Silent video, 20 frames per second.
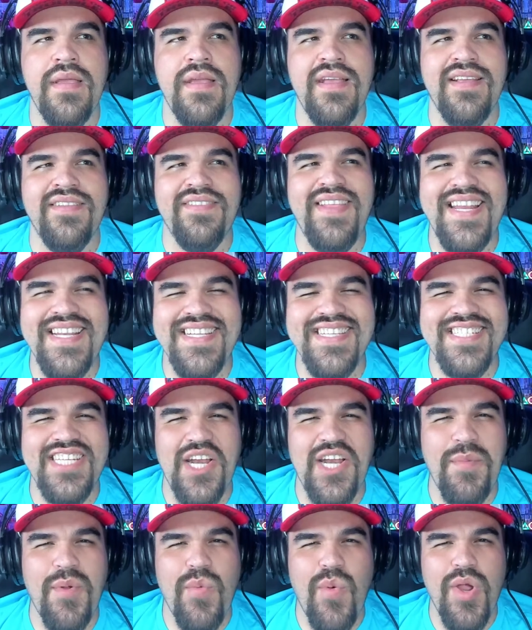Ladies and
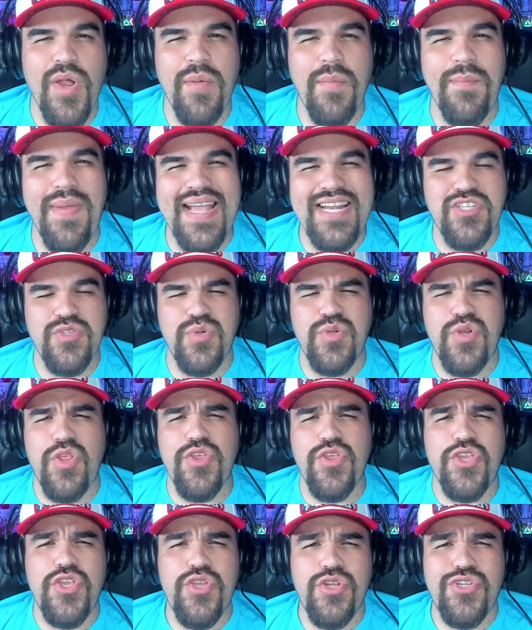gentlemen, welcome back to
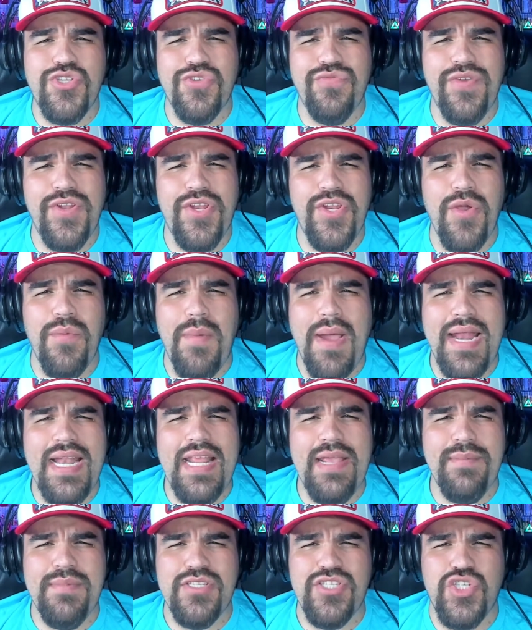another YouTube video. My
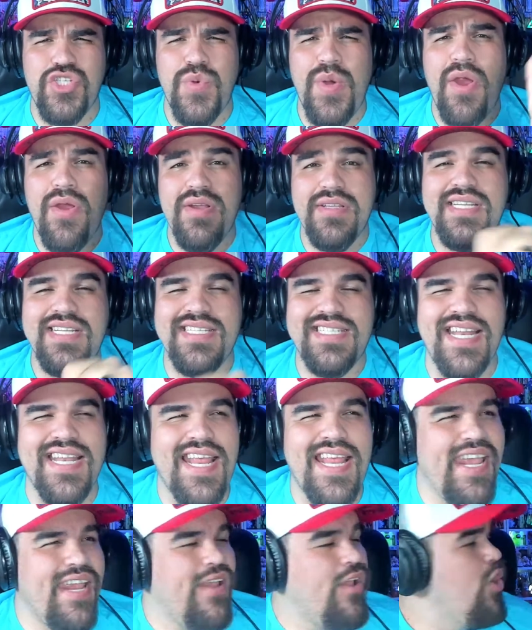name is Two Errors, and today